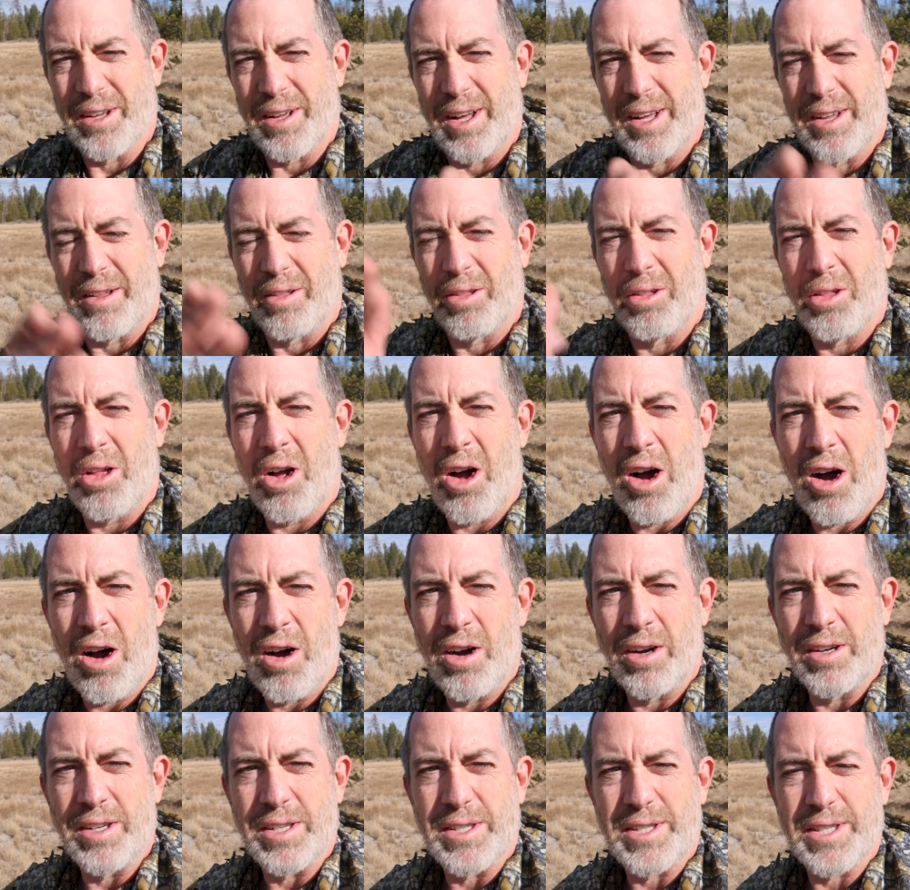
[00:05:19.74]
a, a
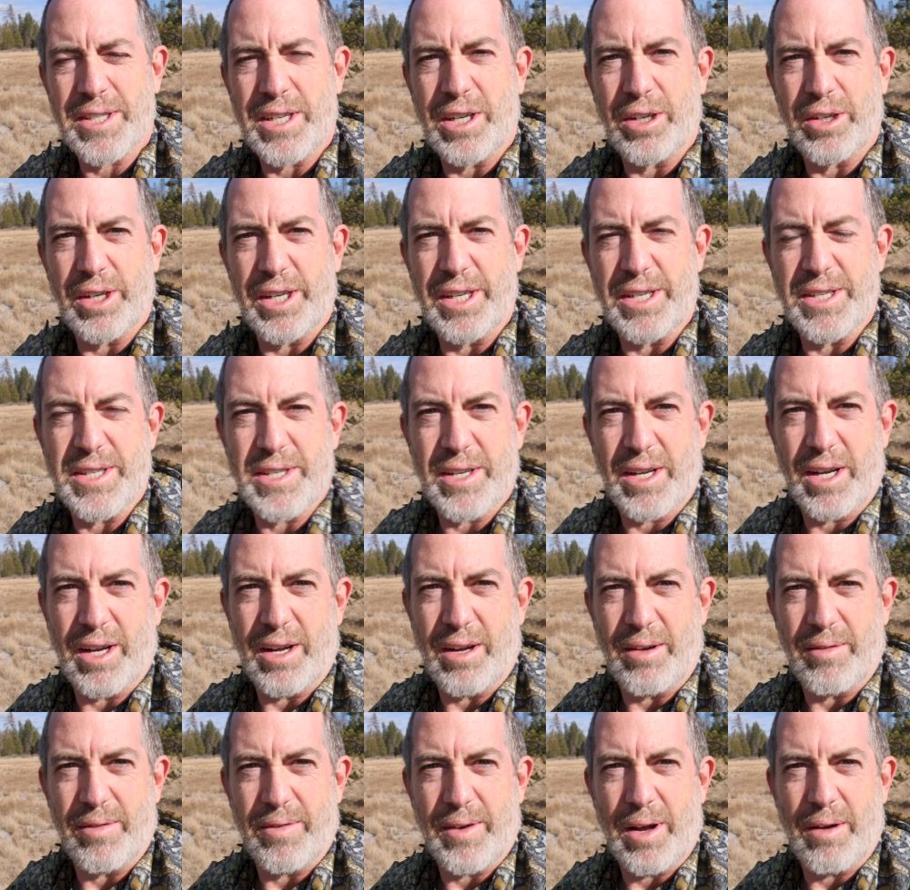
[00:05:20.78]
long series
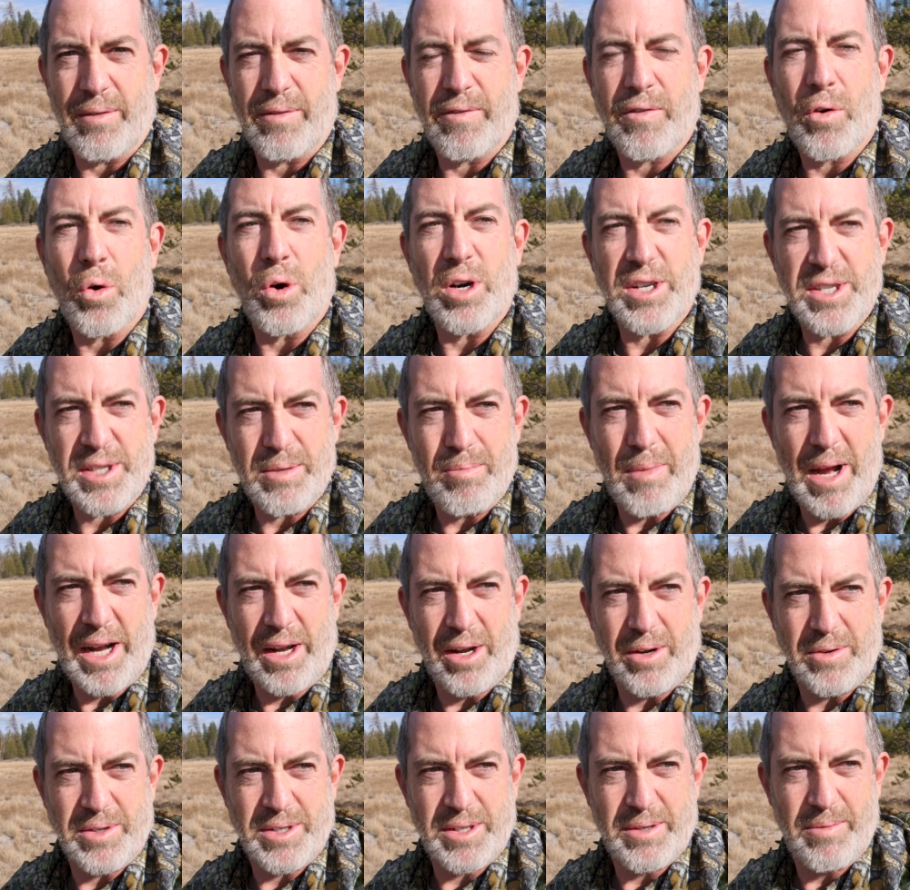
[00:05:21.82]
of, of, forest
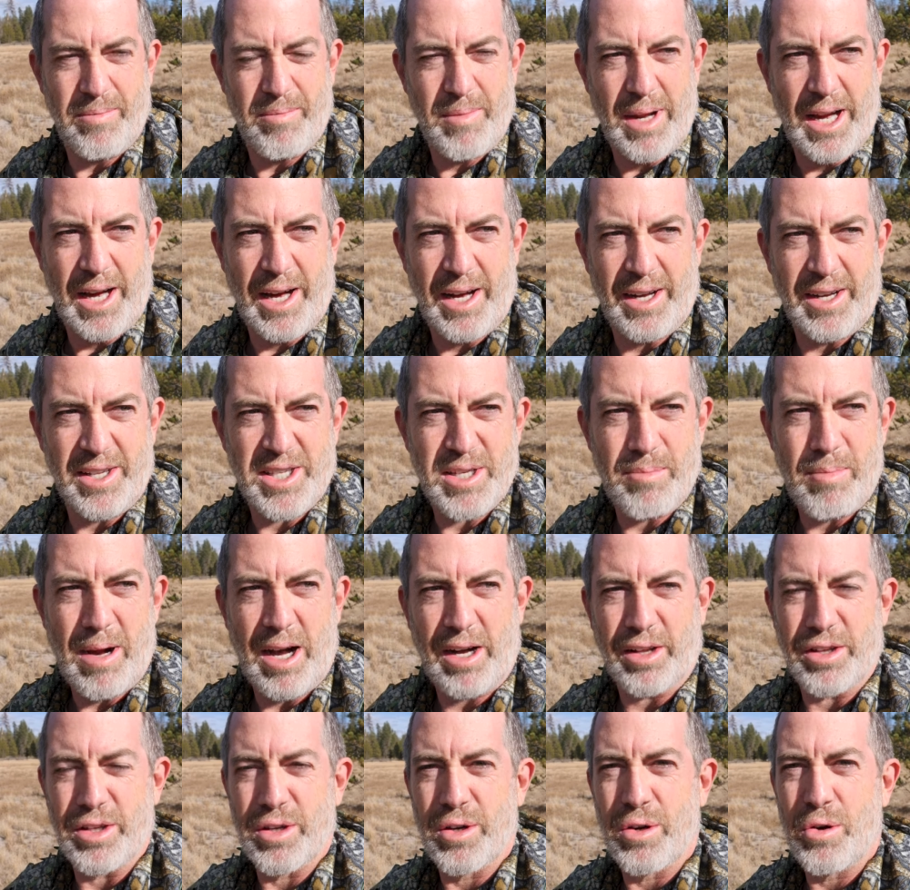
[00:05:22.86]
meadows, and it's
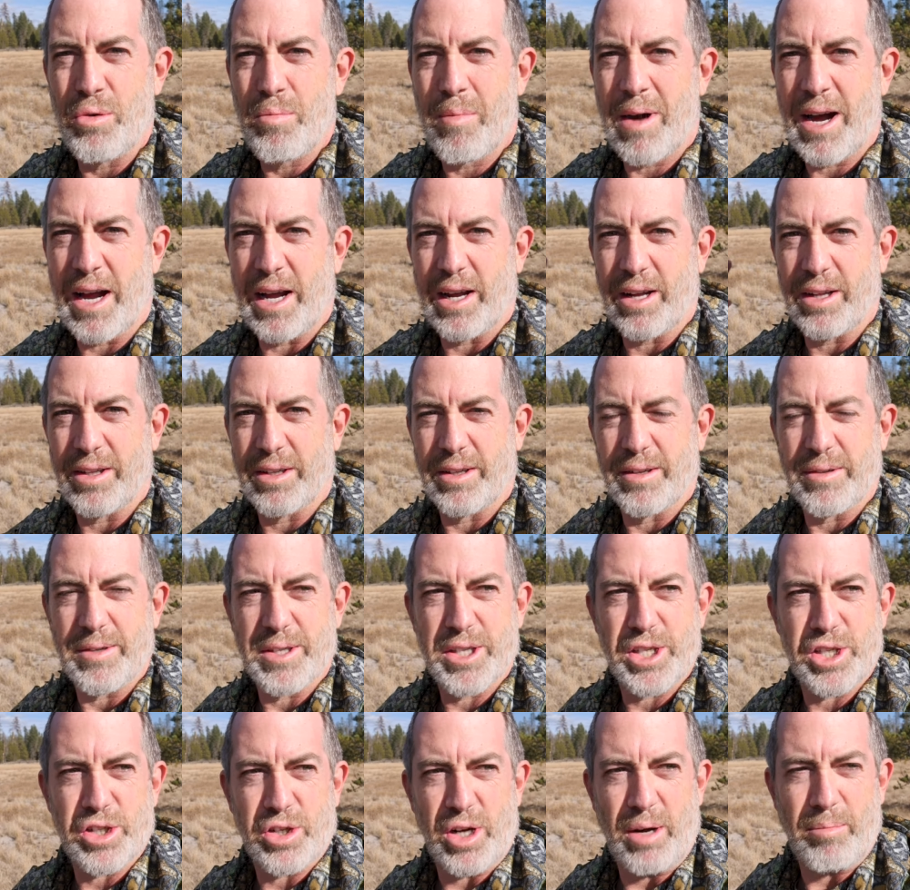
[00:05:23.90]
about a two mile
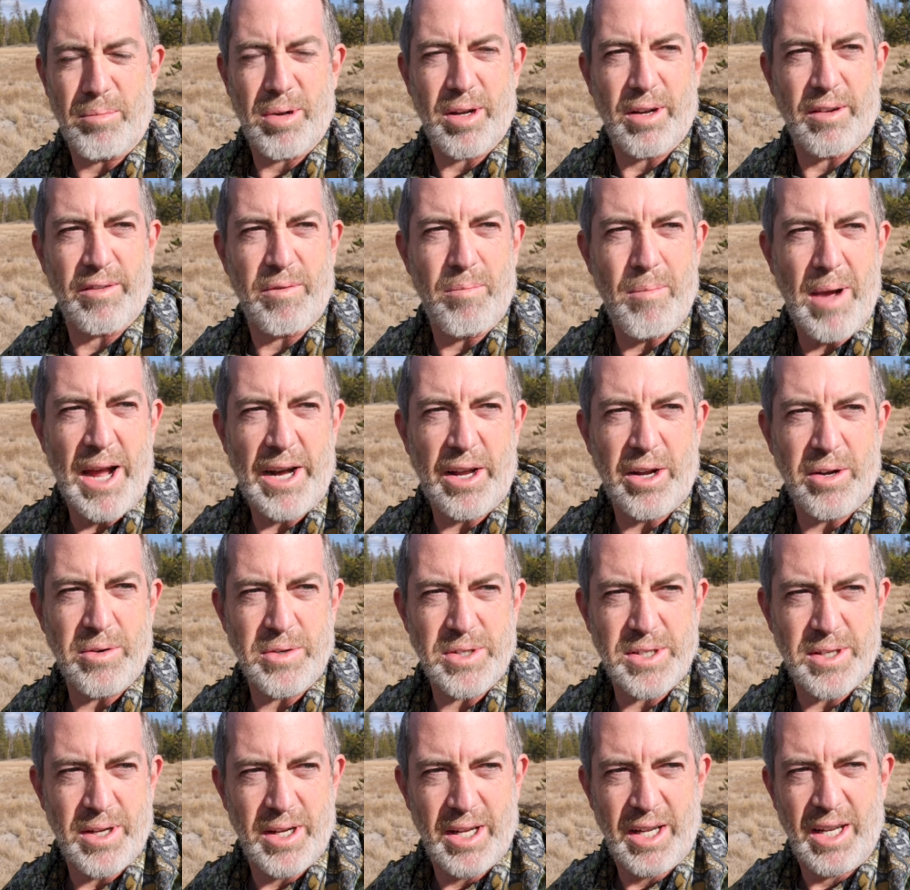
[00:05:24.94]
strip of
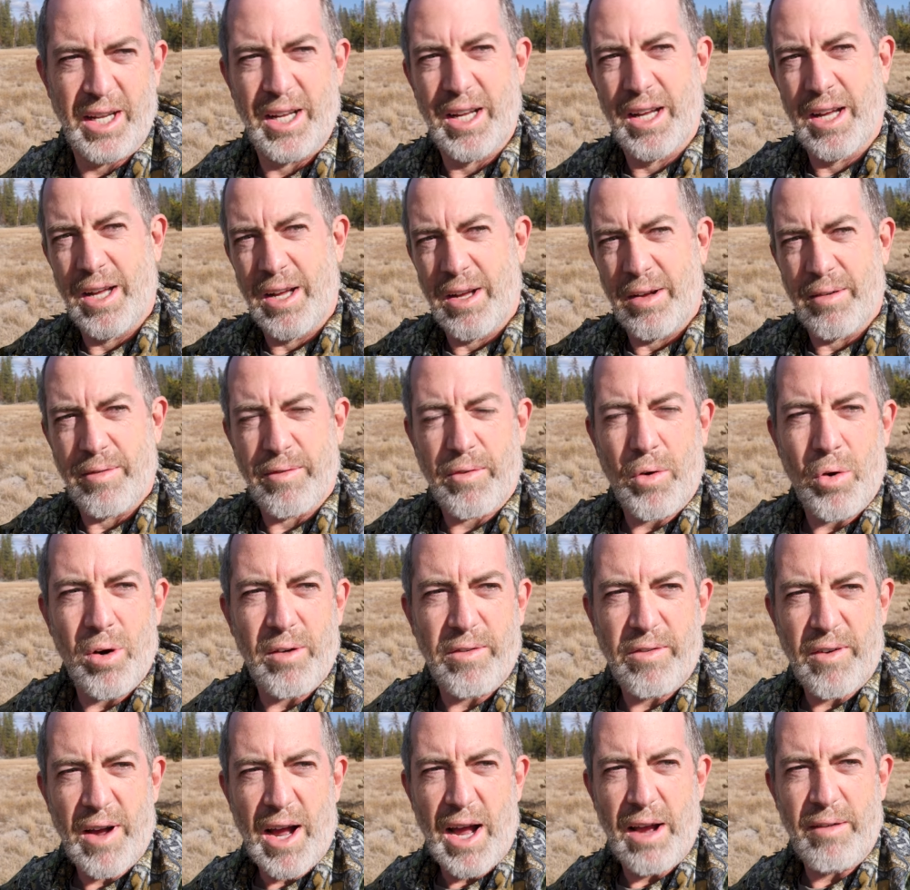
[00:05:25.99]
meadows, four or
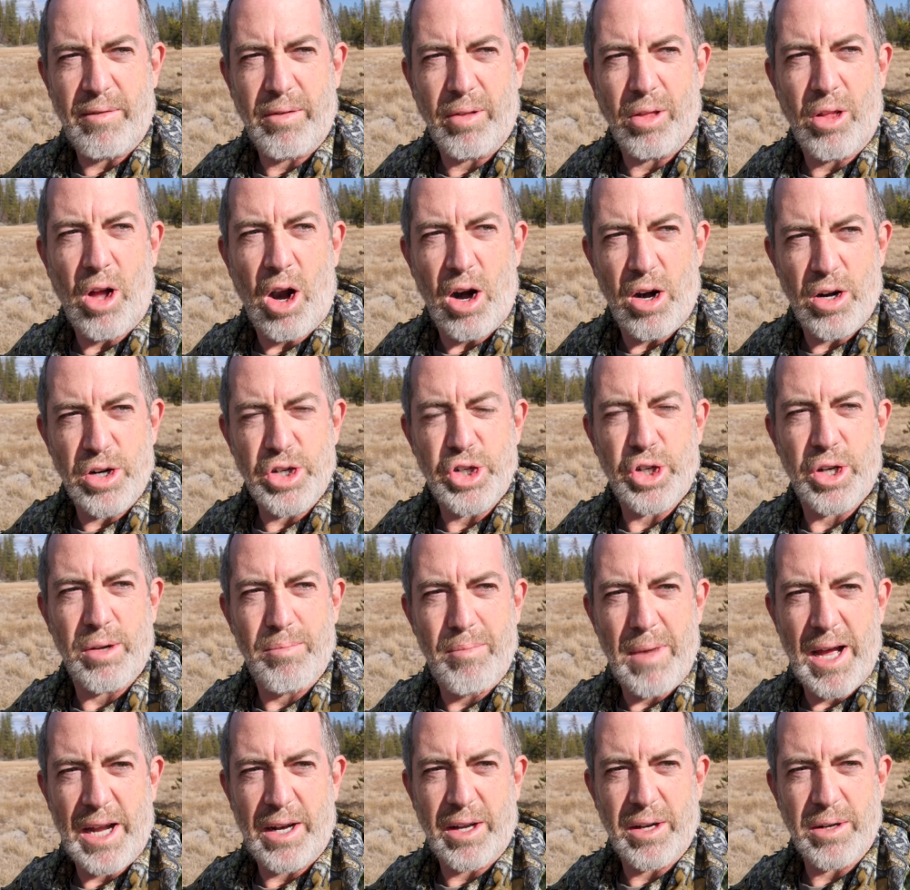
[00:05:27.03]
five large
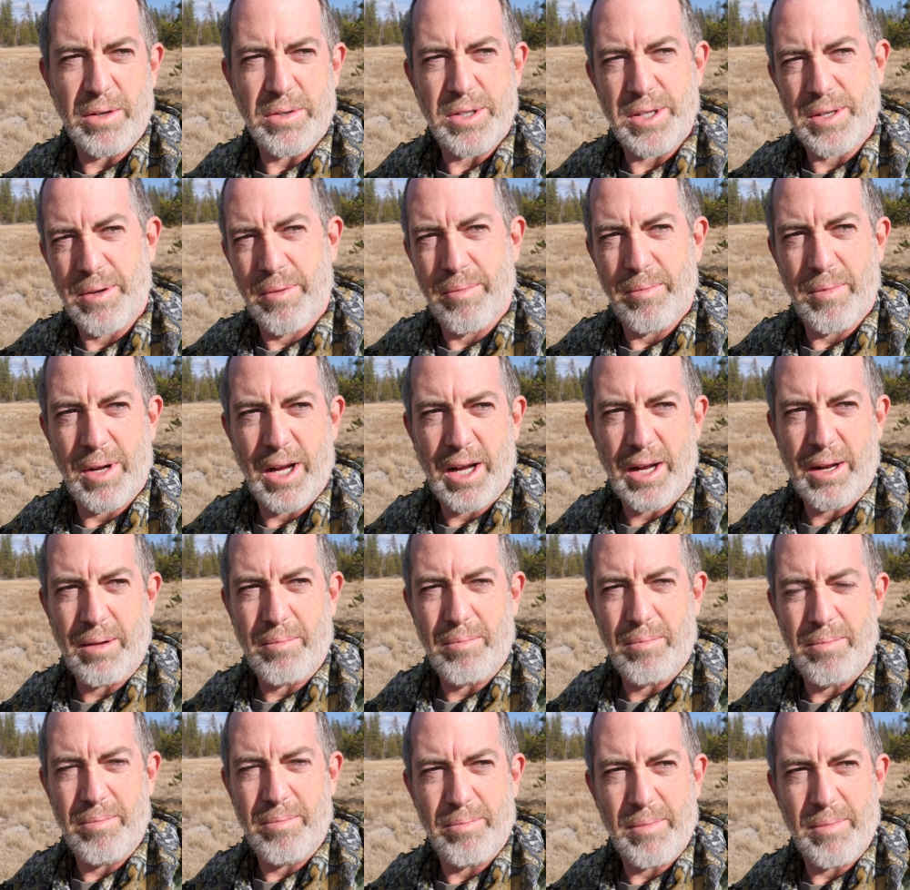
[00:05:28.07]
meadows,
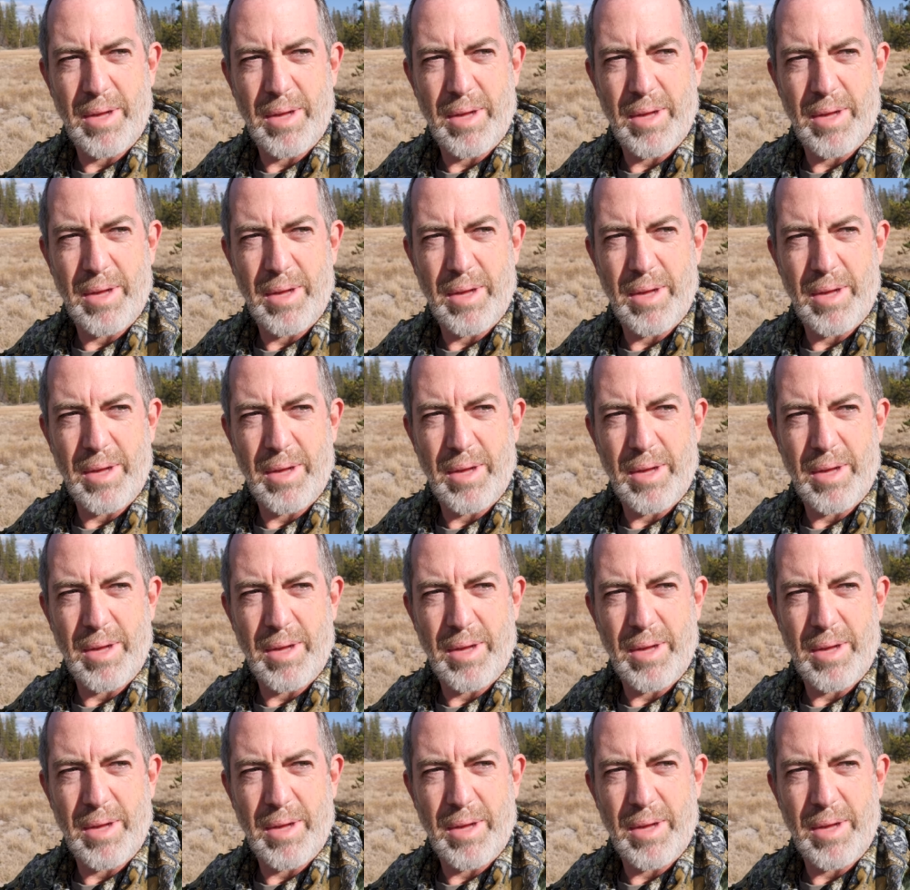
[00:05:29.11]
um,